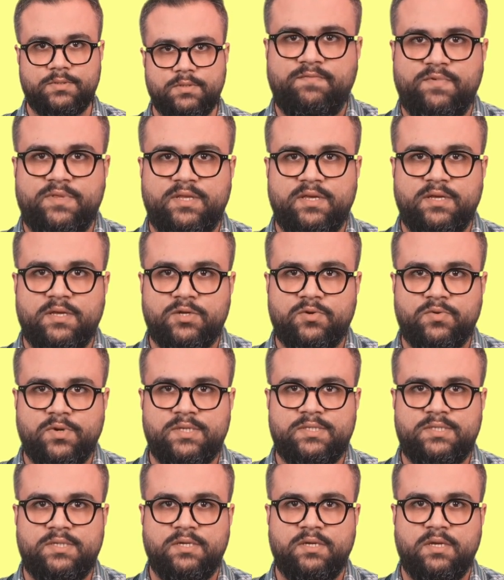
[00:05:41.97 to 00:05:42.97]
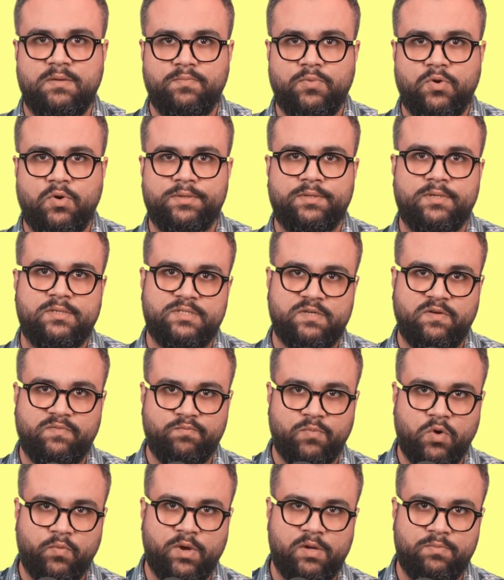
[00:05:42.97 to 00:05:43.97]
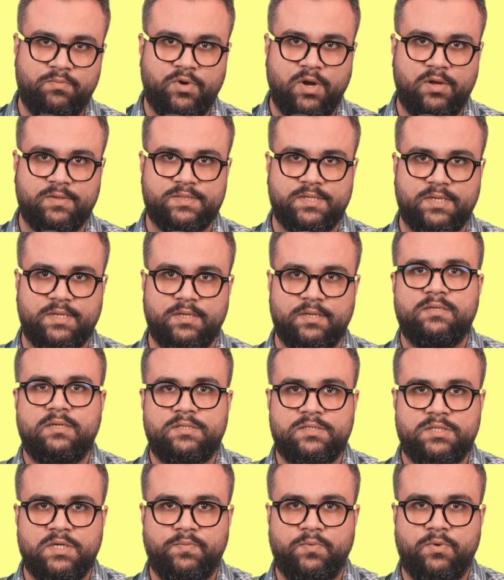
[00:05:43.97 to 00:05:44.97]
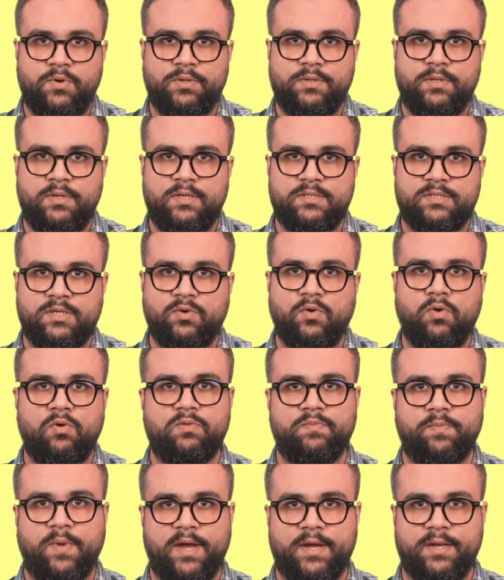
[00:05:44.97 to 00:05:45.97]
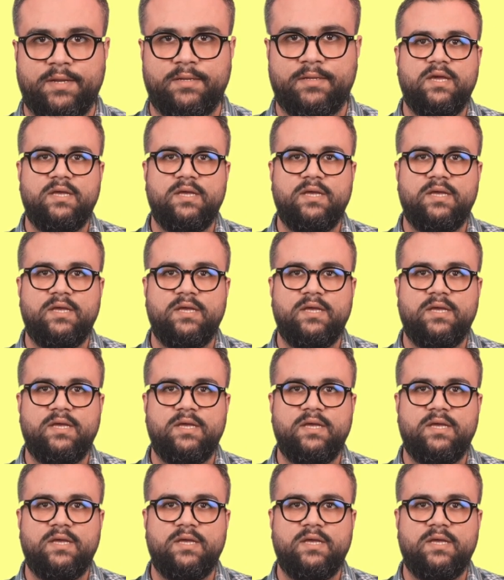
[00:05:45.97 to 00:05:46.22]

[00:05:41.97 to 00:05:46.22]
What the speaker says: With the increasing importance of mobile browsing, this report is a goldmine.